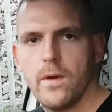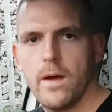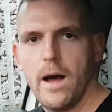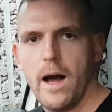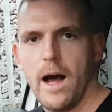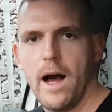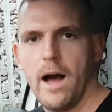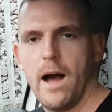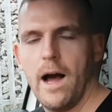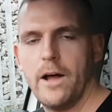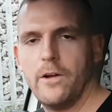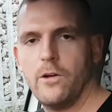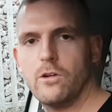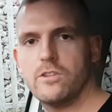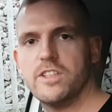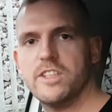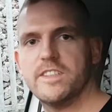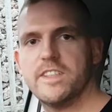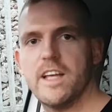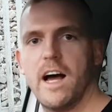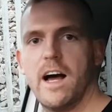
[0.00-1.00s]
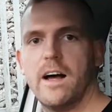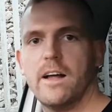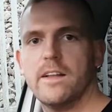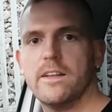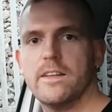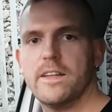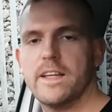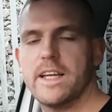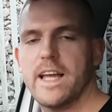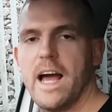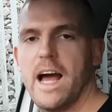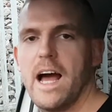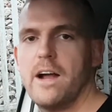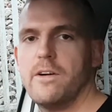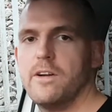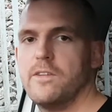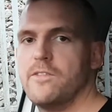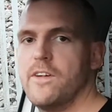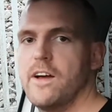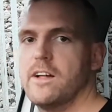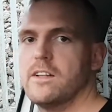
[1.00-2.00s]
I noticed that the car had
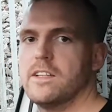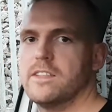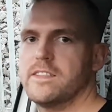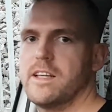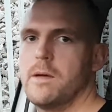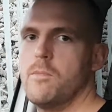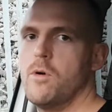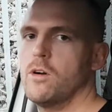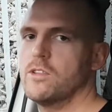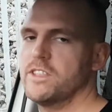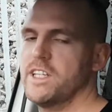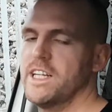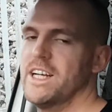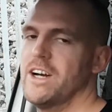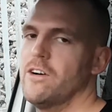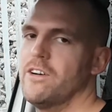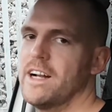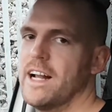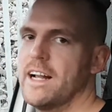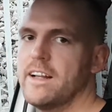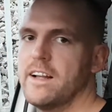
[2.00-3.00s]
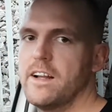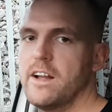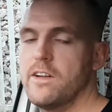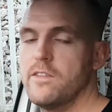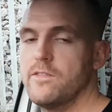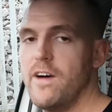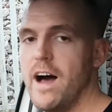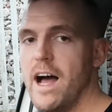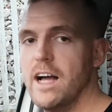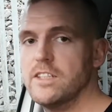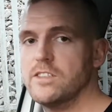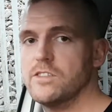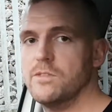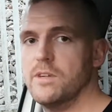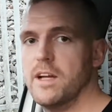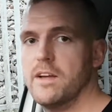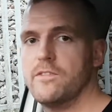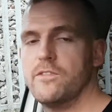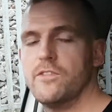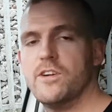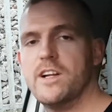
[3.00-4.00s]
failed its MOT, or had an advisory for
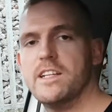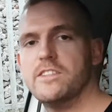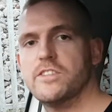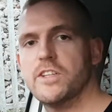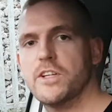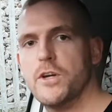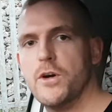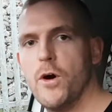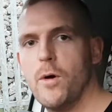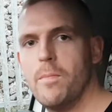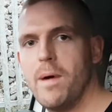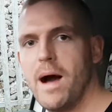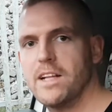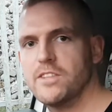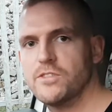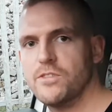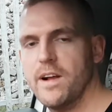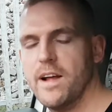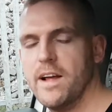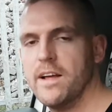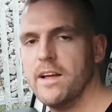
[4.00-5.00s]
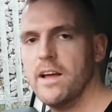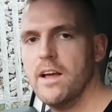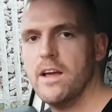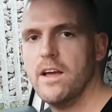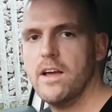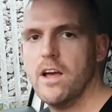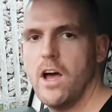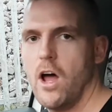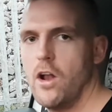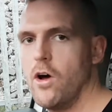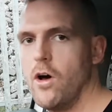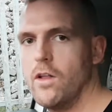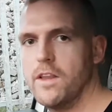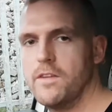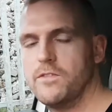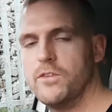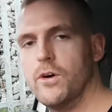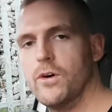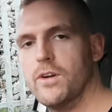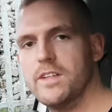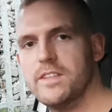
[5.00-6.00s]
an insecure battery, and all they've done
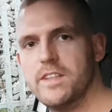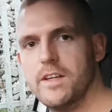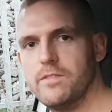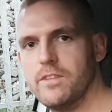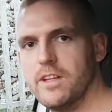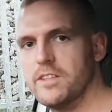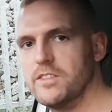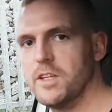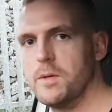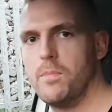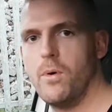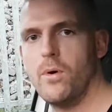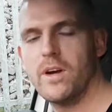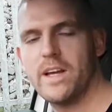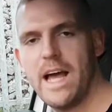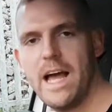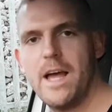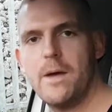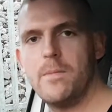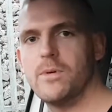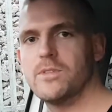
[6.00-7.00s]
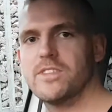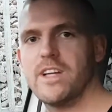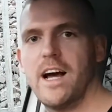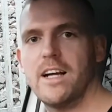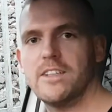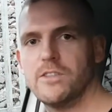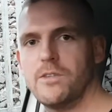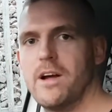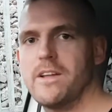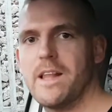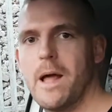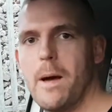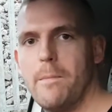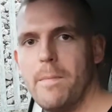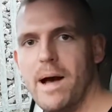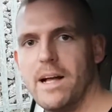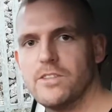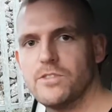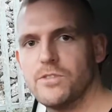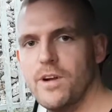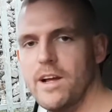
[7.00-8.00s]
is they've literally put cable ties around that
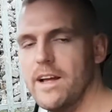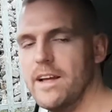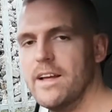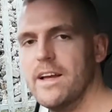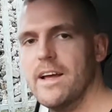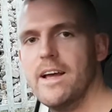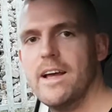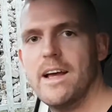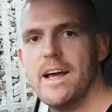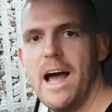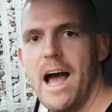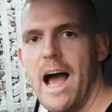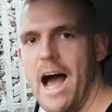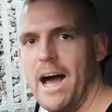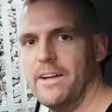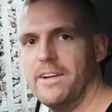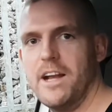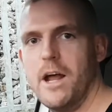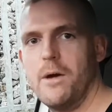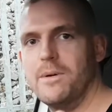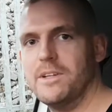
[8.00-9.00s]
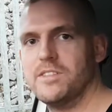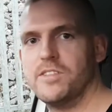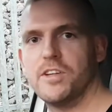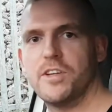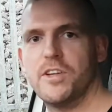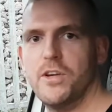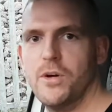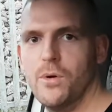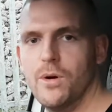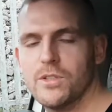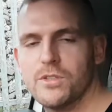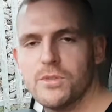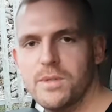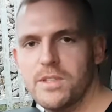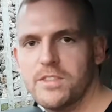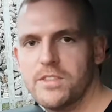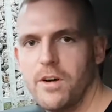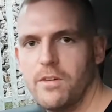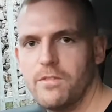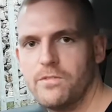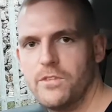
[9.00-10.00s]
battery, and now it's secure, so it's gone
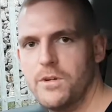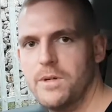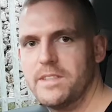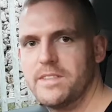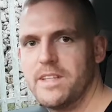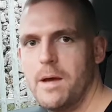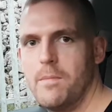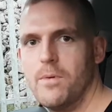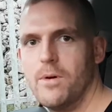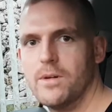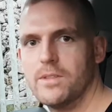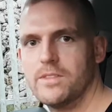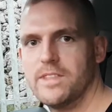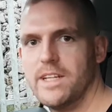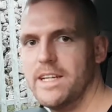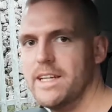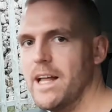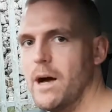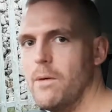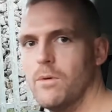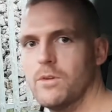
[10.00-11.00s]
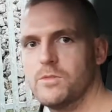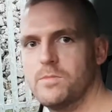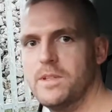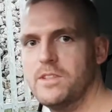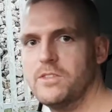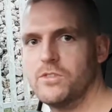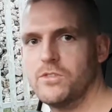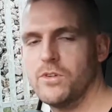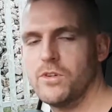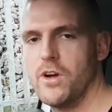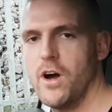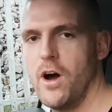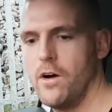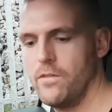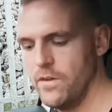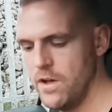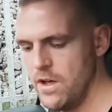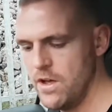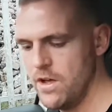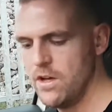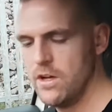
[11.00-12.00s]
through its MOT. That one's been struck off.
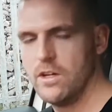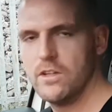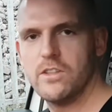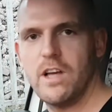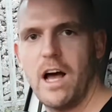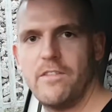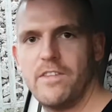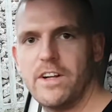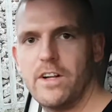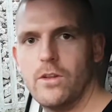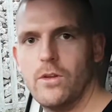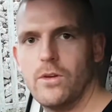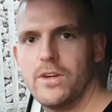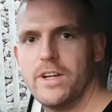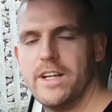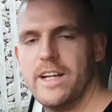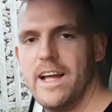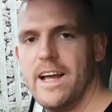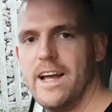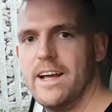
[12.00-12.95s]
I've had a look at it.